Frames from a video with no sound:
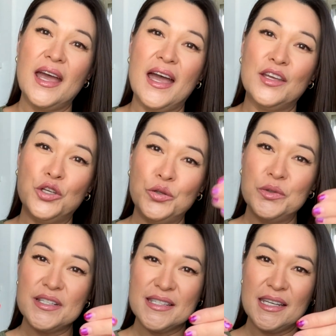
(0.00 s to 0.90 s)
you
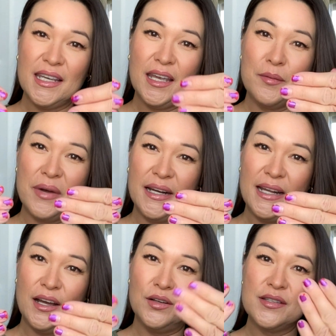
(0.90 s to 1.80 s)
will see my
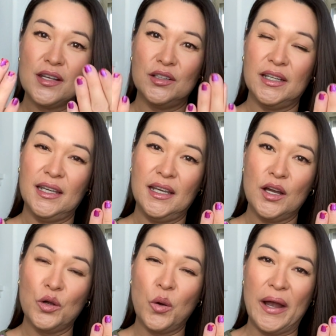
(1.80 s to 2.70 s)
nails looking
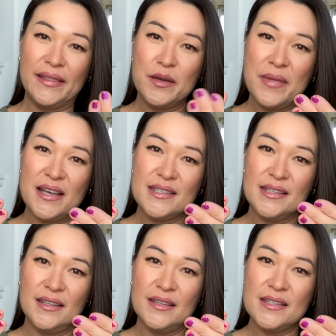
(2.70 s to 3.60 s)
quite the mess
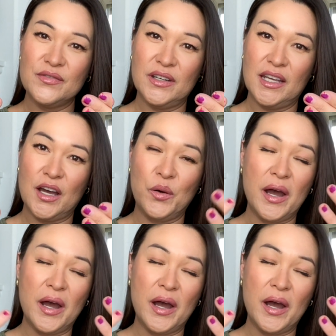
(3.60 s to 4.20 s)
in this video.